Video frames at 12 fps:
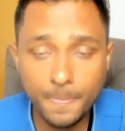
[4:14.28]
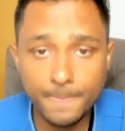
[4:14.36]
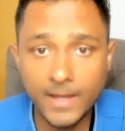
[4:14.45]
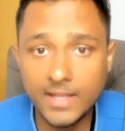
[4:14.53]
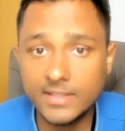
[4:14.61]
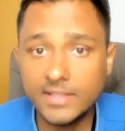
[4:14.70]

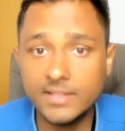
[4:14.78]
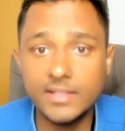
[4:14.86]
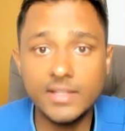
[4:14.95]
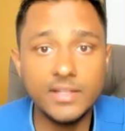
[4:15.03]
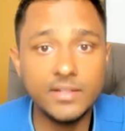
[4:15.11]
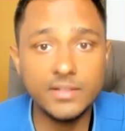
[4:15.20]
And then
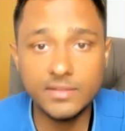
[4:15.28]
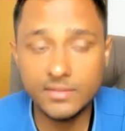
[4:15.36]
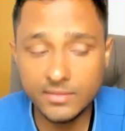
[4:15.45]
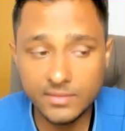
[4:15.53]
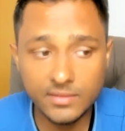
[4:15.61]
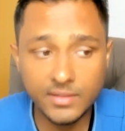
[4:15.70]
they
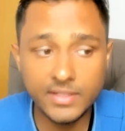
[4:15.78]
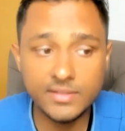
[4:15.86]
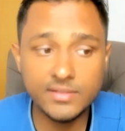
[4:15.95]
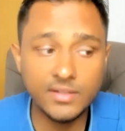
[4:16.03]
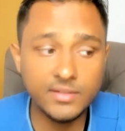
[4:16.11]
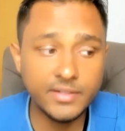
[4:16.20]

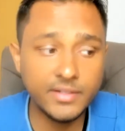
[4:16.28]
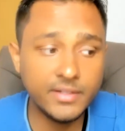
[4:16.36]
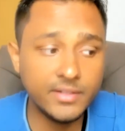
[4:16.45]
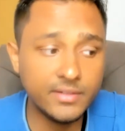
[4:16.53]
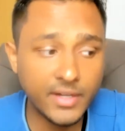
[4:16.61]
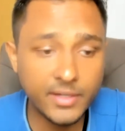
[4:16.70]
insulted
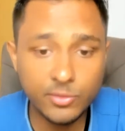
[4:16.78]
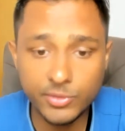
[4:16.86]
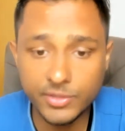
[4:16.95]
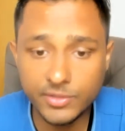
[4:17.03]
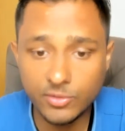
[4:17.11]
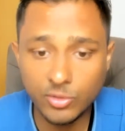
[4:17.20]
and tried to
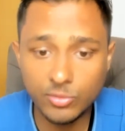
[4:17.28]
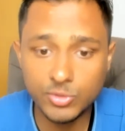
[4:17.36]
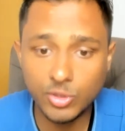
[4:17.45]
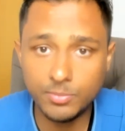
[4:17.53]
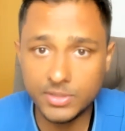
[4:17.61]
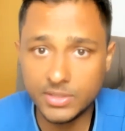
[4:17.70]
disrobe
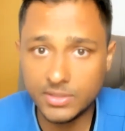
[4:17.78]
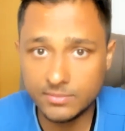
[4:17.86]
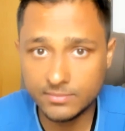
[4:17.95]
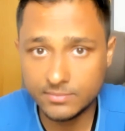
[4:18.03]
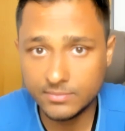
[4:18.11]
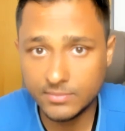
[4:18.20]
Draupadi.
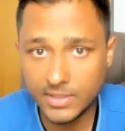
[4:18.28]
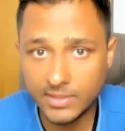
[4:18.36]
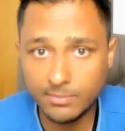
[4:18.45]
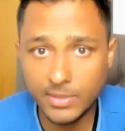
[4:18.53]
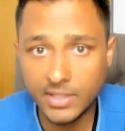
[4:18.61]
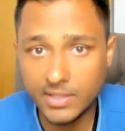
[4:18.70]

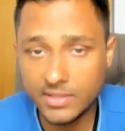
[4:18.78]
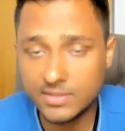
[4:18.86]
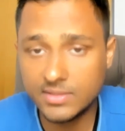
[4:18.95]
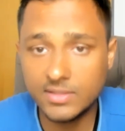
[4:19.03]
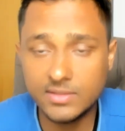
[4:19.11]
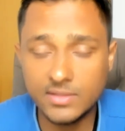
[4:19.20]
And by
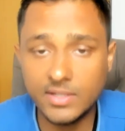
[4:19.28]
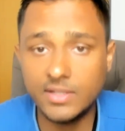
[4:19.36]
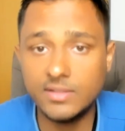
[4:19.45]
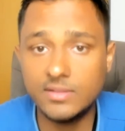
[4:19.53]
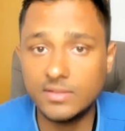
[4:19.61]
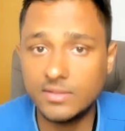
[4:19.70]
Krishna's
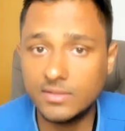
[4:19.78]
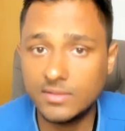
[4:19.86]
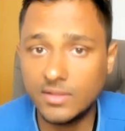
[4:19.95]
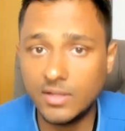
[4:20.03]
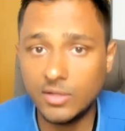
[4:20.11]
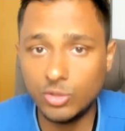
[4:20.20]
grace,
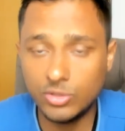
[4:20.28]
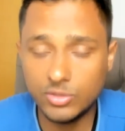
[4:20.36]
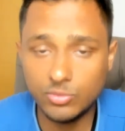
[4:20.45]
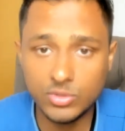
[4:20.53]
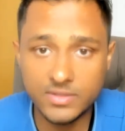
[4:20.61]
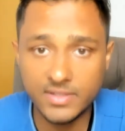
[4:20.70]
her honor
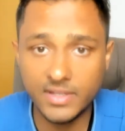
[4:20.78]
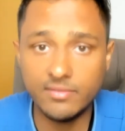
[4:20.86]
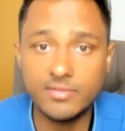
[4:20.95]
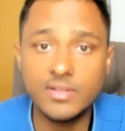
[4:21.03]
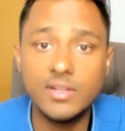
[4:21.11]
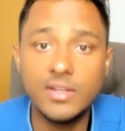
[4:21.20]
was
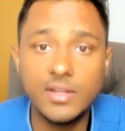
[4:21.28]
saved.